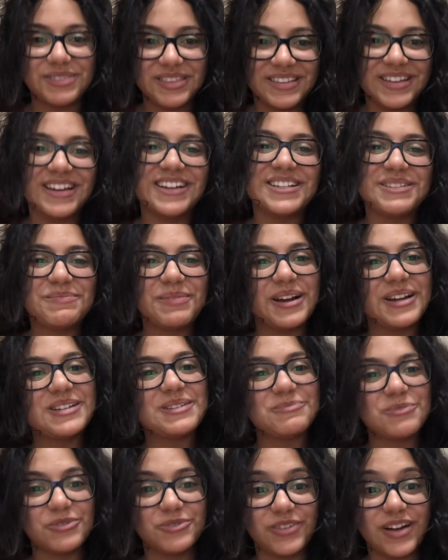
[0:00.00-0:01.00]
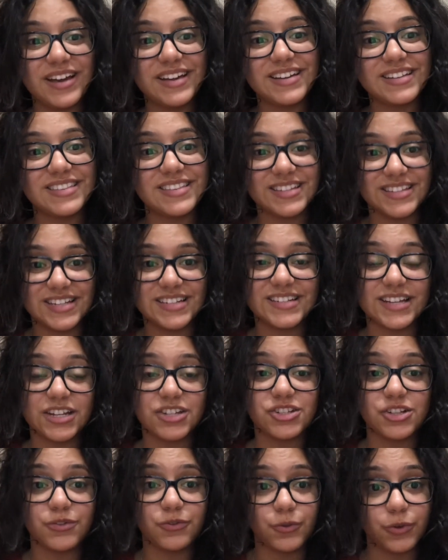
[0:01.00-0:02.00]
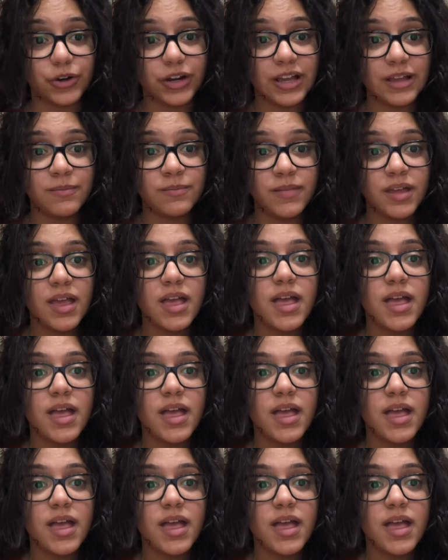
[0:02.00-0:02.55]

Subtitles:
his parents provided this attention for him.